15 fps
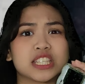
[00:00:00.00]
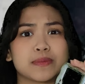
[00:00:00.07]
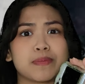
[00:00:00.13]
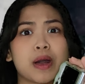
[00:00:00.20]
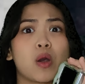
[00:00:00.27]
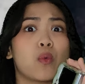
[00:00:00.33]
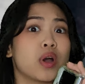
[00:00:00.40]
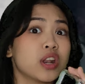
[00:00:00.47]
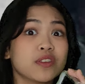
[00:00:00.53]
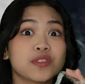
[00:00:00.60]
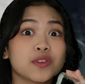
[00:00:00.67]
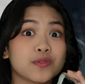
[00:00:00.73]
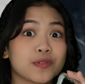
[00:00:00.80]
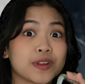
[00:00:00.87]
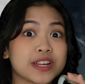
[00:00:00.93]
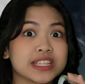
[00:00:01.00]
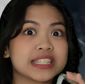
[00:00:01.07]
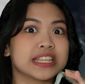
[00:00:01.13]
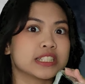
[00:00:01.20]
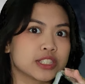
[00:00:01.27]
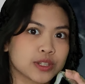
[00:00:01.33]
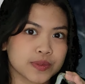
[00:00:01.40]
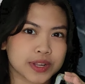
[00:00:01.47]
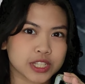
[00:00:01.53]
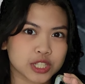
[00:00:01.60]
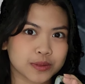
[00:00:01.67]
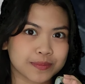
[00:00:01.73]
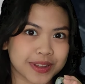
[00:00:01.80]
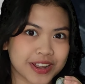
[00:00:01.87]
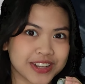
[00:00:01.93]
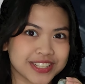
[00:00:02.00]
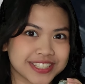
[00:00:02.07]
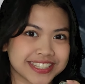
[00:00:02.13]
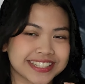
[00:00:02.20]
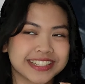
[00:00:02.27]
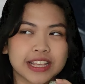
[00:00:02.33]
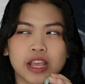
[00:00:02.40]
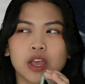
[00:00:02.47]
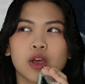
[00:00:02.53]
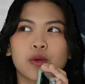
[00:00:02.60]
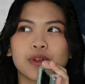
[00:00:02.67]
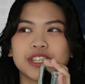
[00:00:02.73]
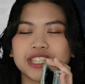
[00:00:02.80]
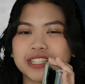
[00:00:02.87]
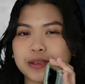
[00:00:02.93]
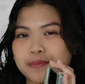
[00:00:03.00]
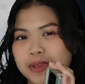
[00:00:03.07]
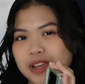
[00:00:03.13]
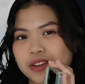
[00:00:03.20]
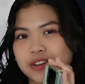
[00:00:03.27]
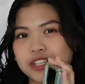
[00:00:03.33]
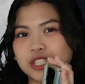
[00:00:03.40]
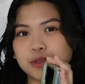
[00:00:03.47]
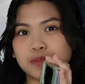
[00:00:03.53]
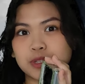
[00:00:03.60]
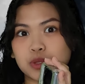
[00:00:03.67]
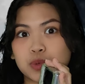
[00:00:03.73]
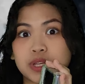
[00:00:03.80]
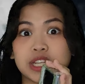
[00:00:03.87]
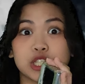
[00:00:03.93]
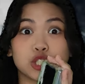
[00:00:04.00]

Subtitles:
about one of the first interracial marriages, which is a marriage between